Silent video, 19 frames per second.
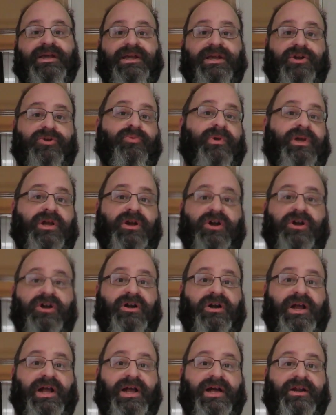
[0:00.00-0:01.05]
Here we
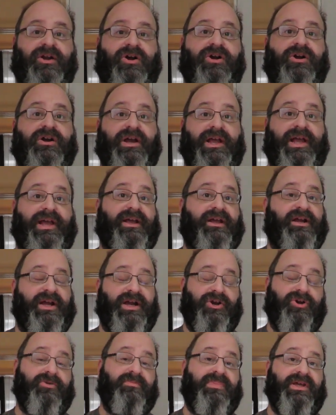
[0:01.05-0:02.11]
are at our
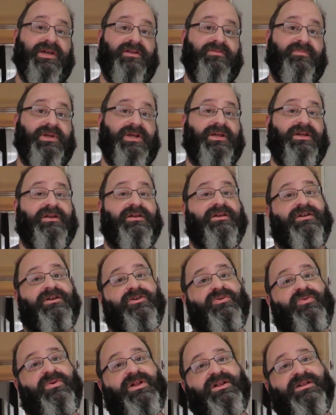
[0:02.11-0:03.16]
Airbnb.
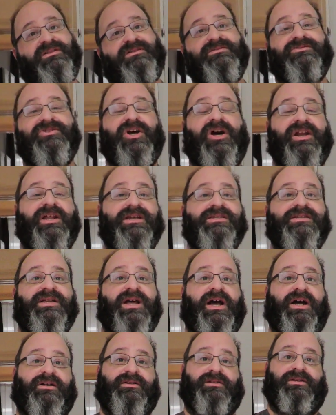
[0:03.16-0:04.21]
Well, not
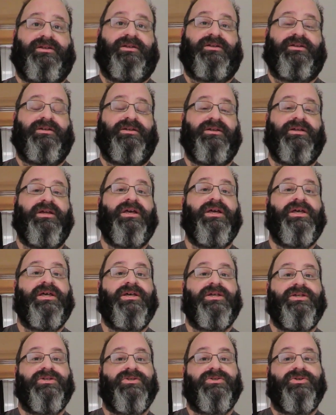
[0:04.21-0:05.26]
exactly.
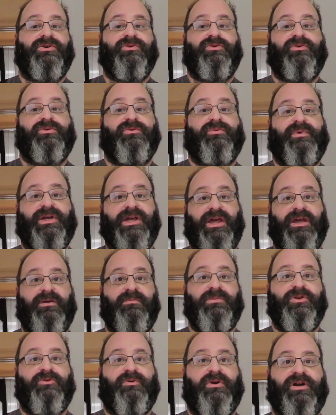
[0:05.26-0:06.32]
So we
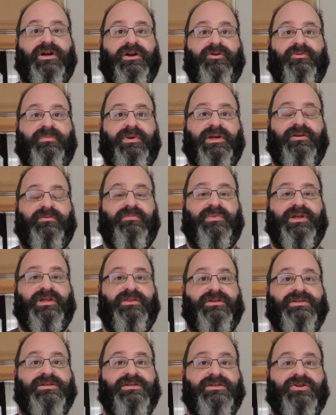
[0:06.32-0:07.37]
came to our Airbnb,
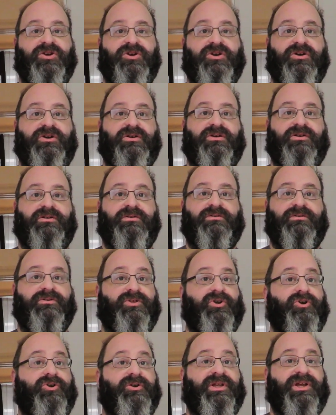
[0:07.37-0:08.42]
this is our
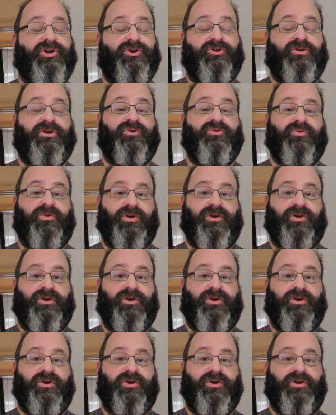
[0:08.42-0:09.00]
3rd year in a